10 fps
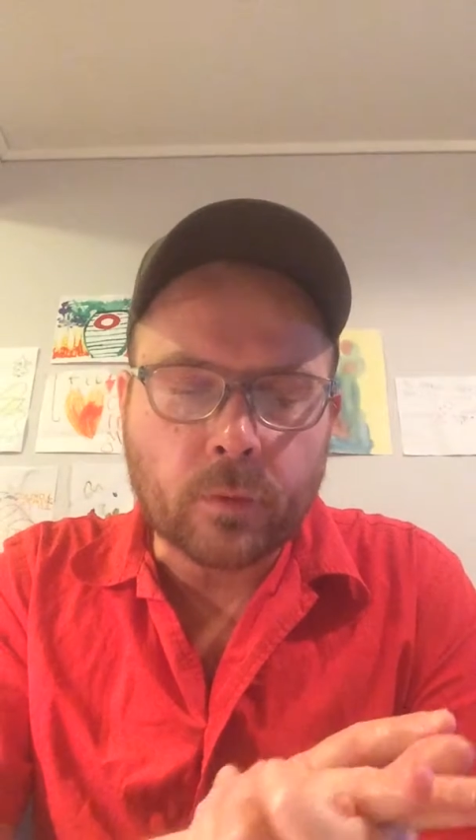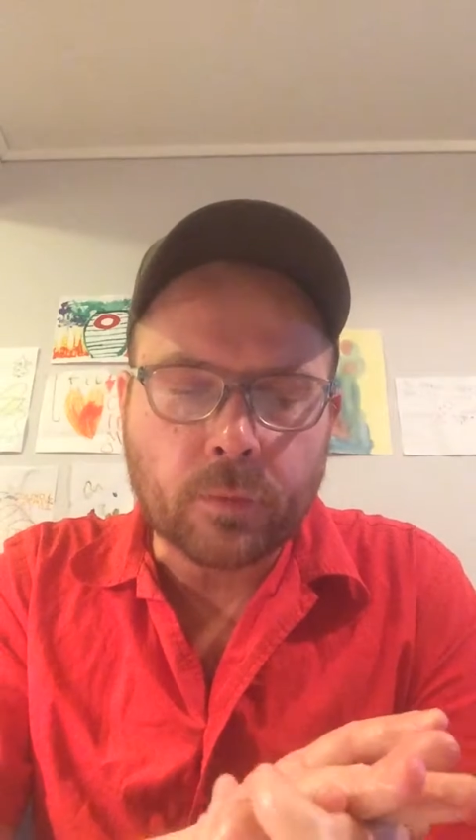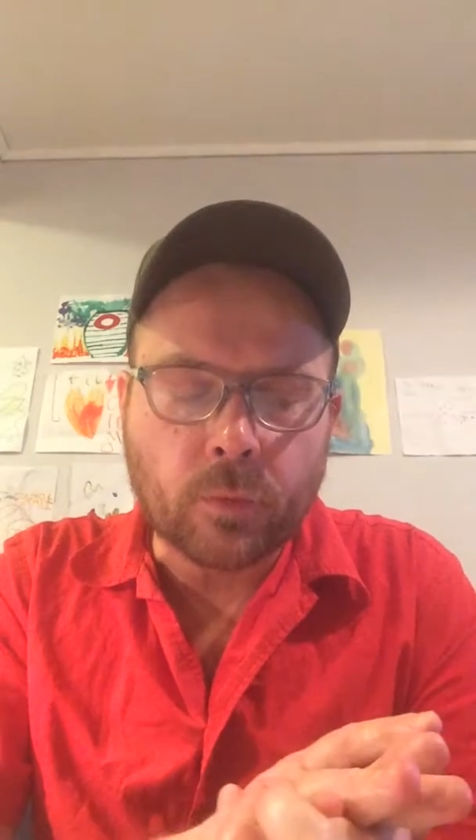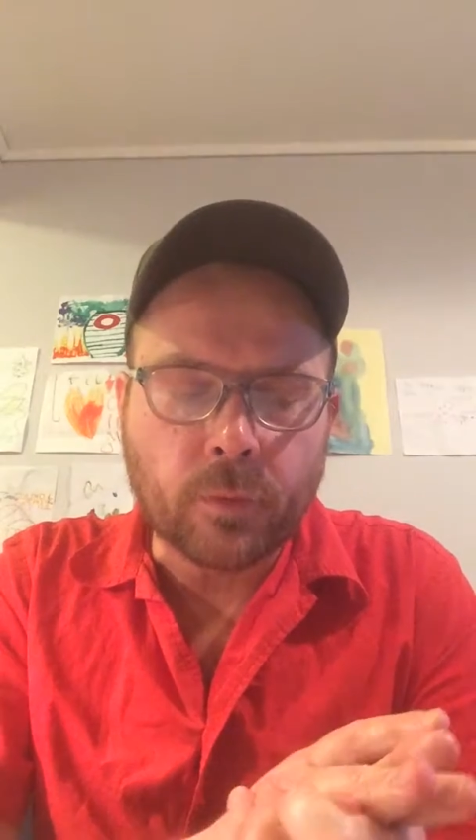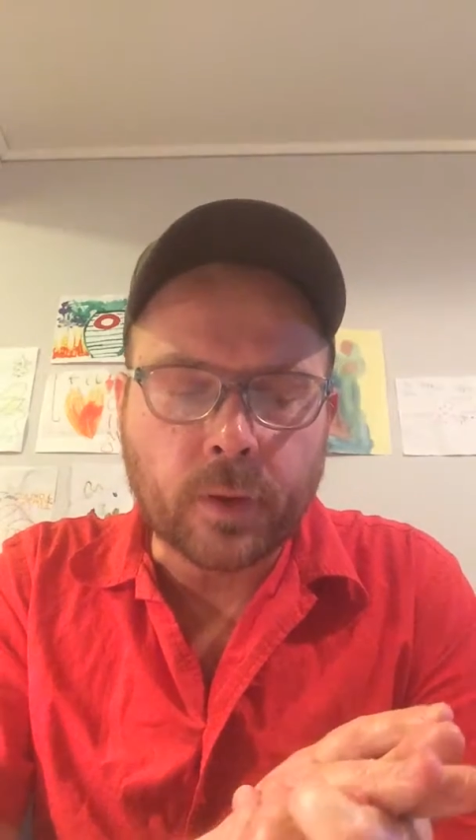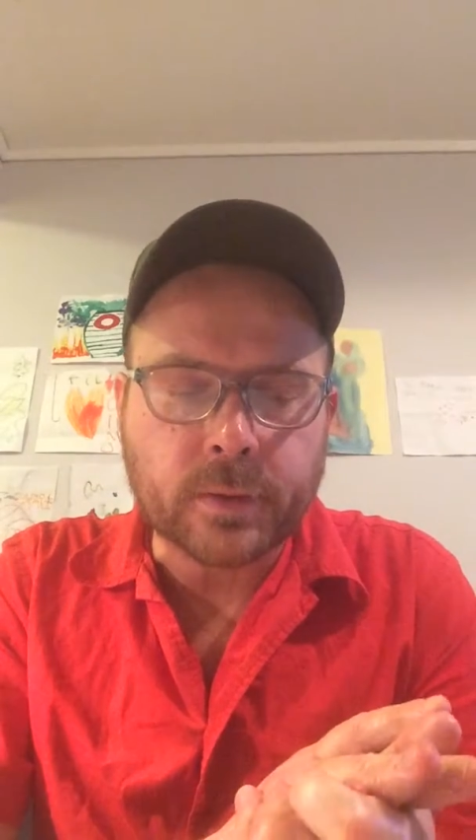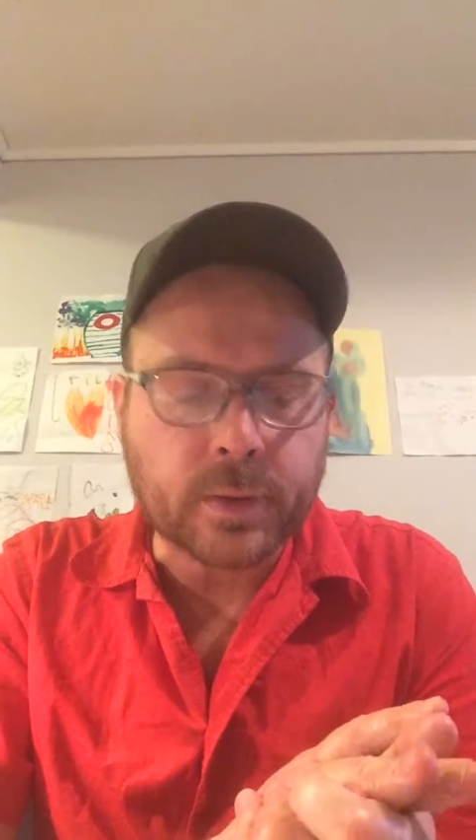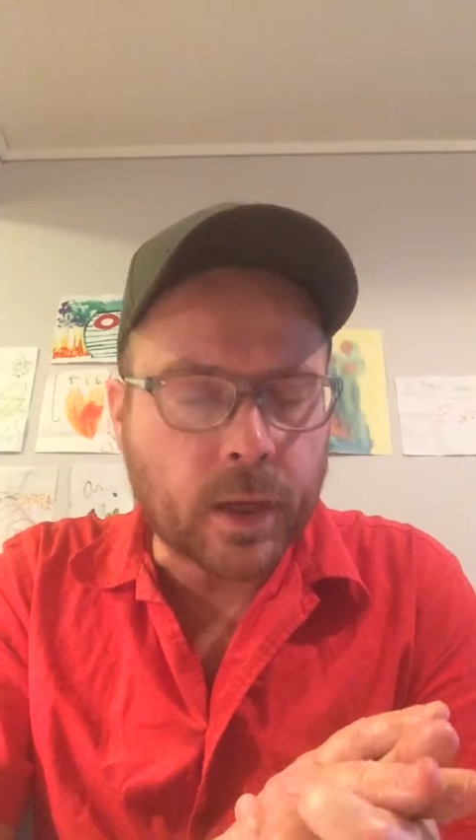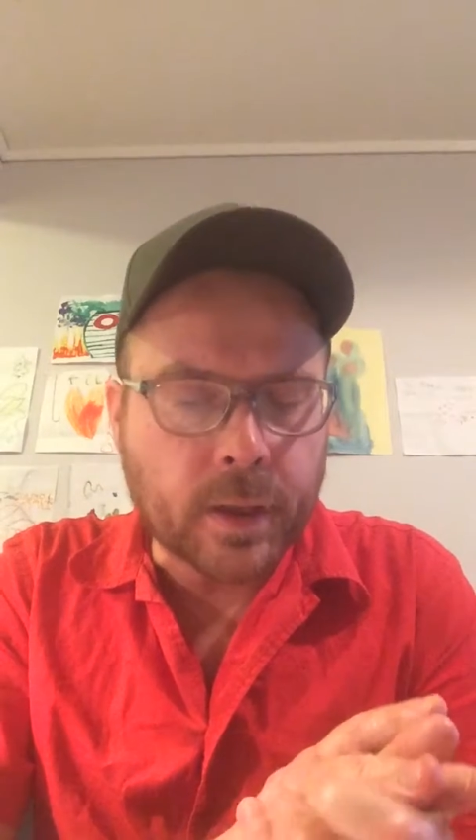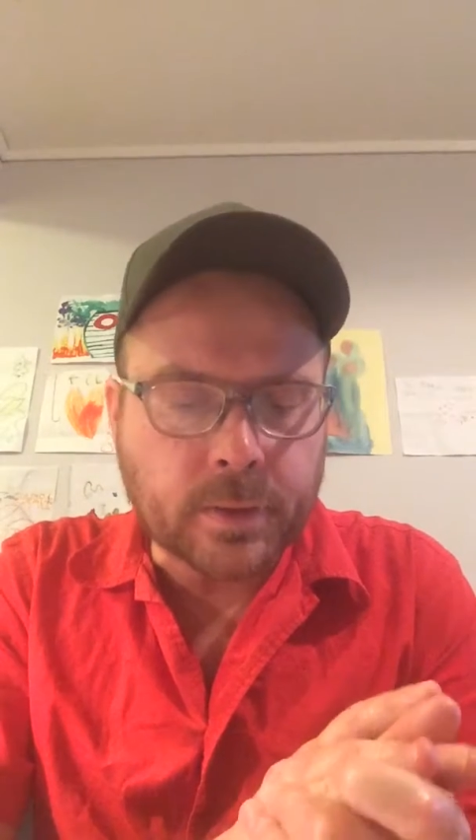through the
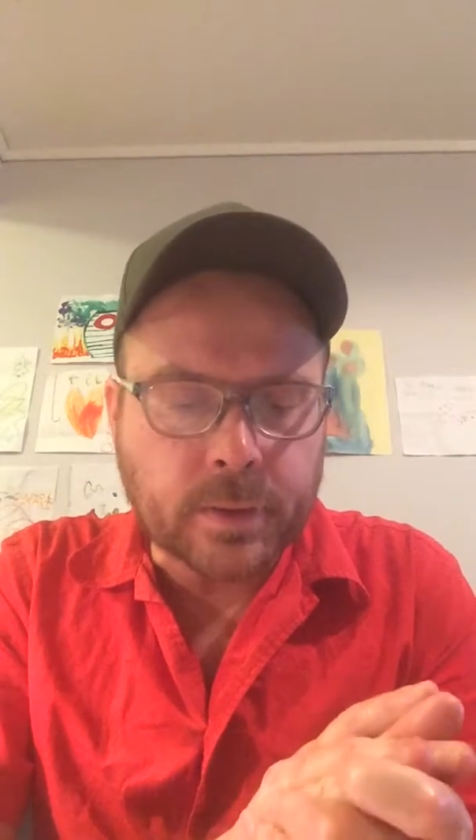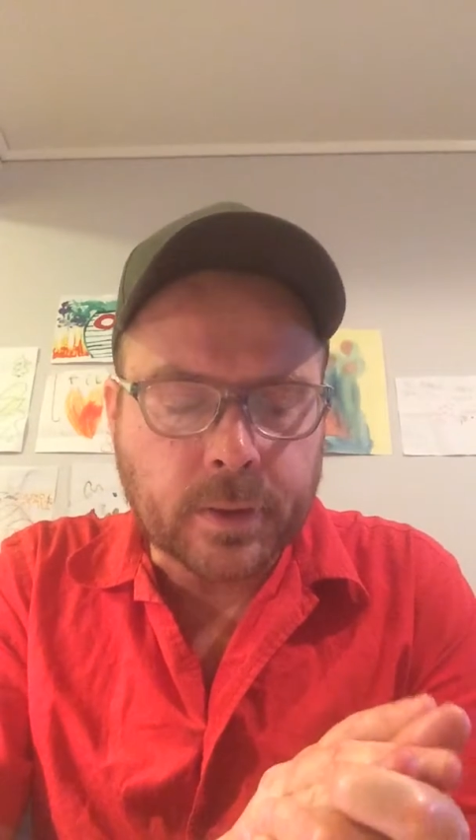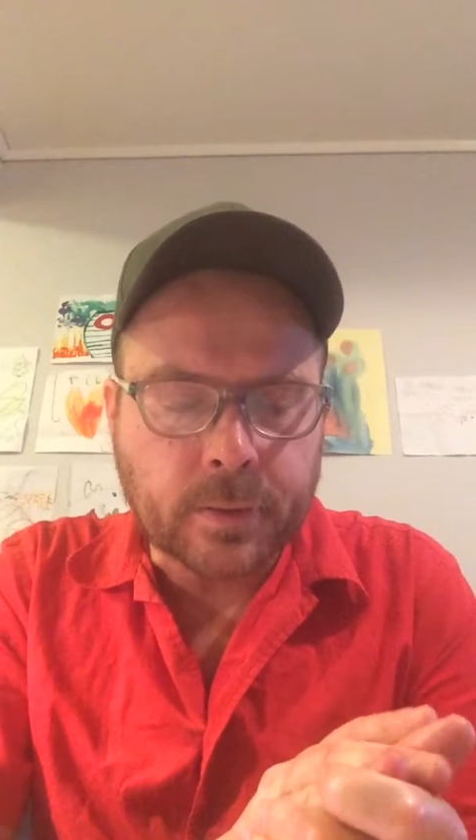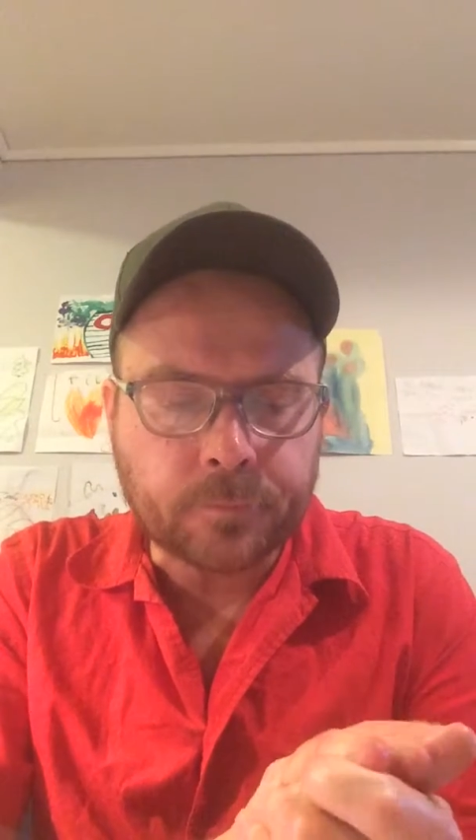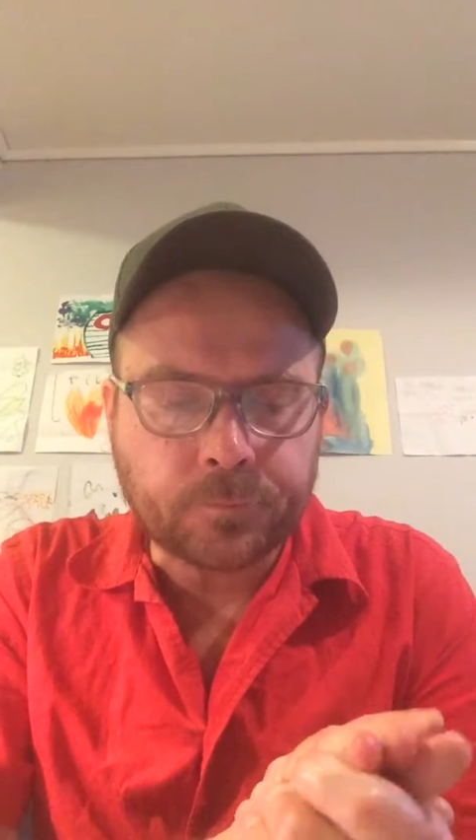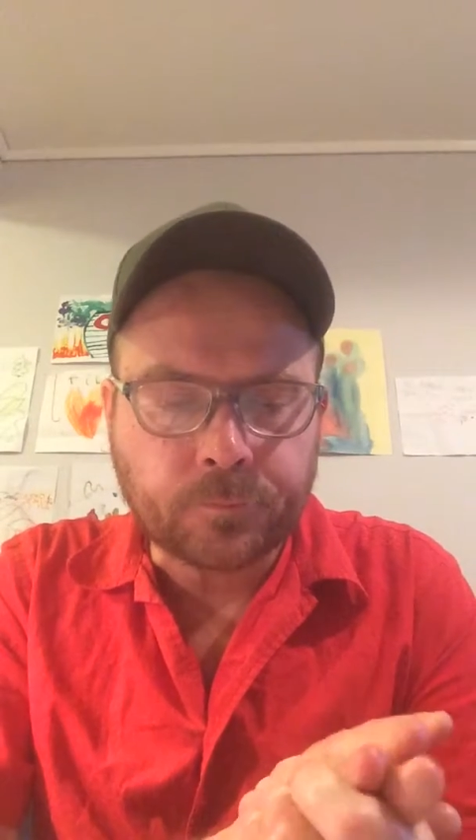anxiety,